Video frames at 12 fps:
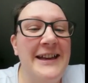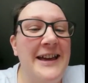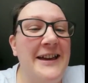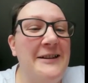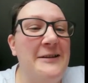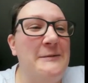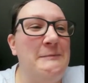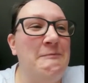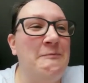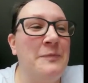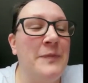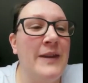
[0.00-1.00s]

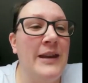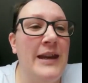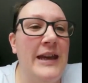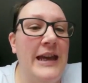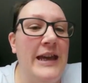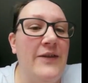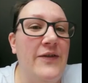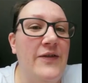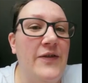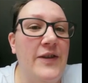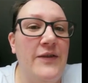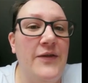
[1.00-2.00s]

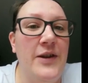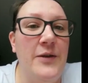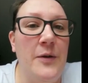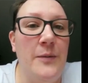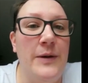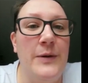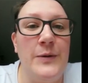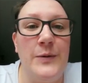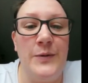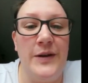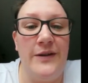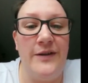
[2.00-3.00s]
If you're not built
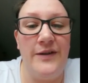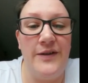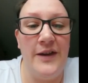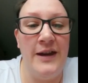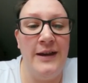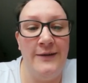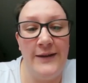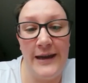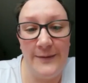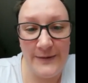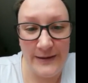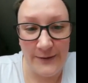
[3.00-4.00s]
with the
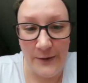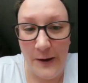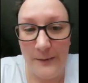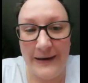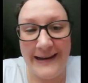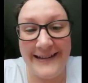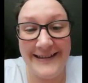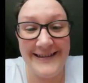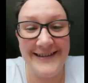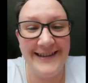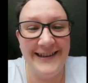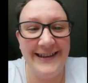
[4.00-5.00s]
hips in the right
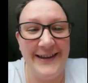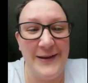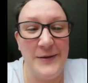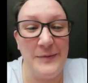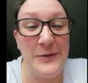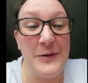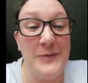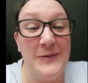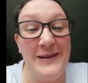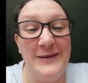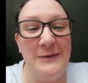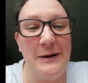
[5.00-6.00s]
place and the boobs
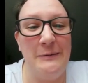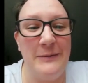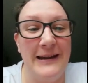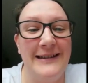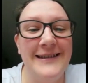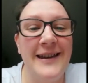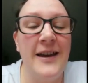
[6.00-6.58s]
in the right place.